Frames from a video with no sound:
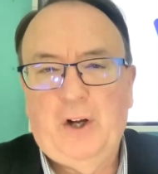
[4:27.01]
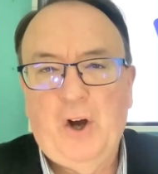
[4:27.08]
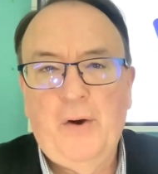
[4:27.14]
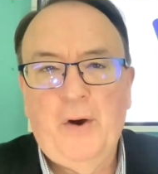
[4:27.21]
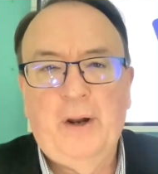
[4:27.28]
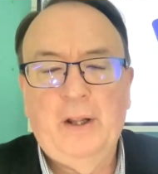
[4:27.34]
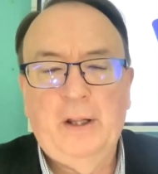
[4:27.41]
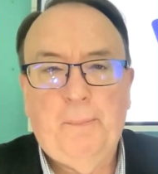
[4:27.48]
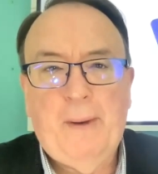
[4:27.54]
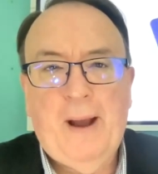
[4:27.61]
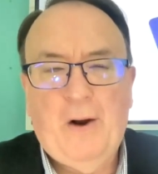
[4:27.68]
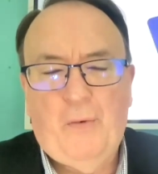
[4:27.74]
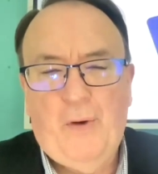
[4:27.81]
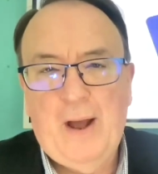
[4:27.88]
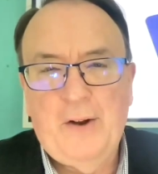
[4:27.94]
going on in the
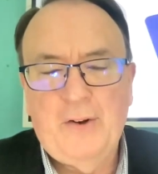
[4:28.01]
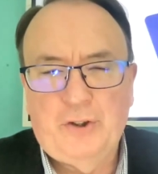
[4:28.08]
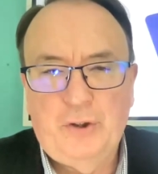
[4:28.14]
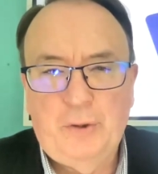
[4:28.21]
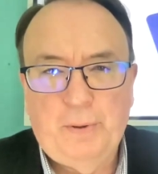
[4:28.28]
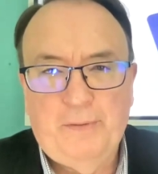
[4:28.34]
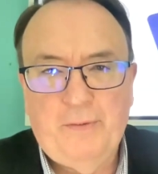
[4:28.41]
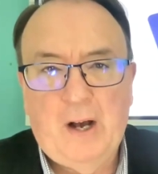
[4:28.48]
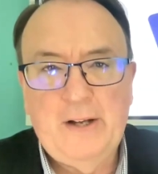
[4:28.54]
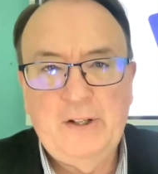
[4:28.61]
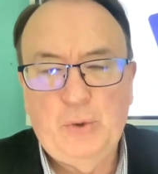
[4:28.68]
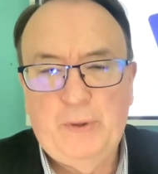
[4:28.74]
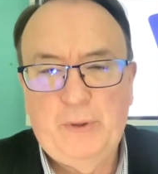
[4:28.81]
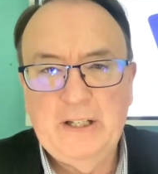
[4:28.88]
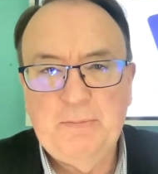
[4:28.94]
background to provide
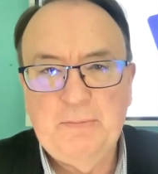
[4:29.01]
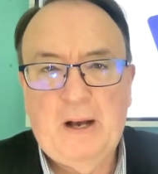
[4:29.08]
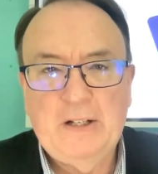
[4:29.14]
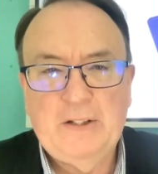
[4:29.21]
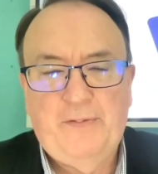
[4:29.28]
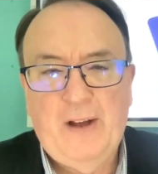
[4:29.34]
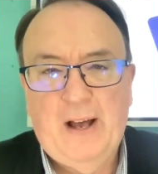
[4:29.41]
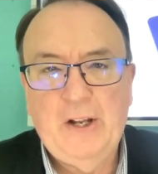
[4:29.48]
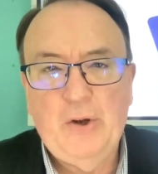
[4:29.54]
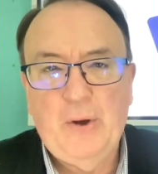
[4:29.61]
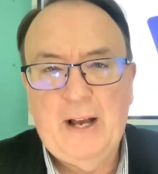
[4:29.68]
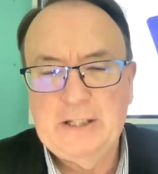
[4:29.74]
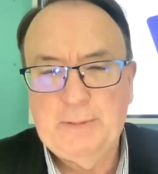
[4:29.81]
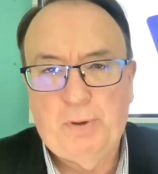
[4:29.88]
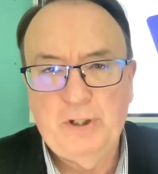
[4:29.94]
you with as much value
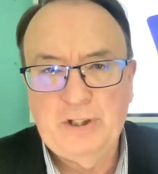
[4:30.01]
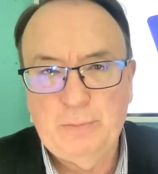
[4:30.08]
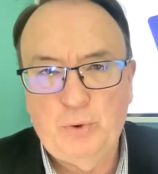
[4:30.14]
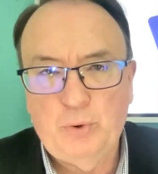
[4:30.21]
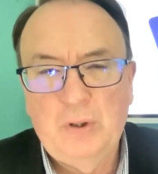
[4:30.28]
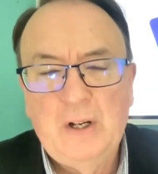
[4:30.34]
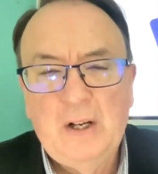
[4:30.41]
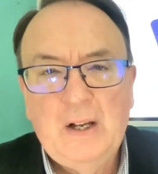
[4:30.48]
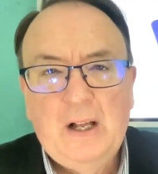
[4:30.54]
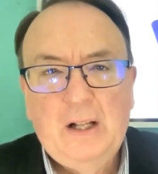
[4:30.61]
as possible.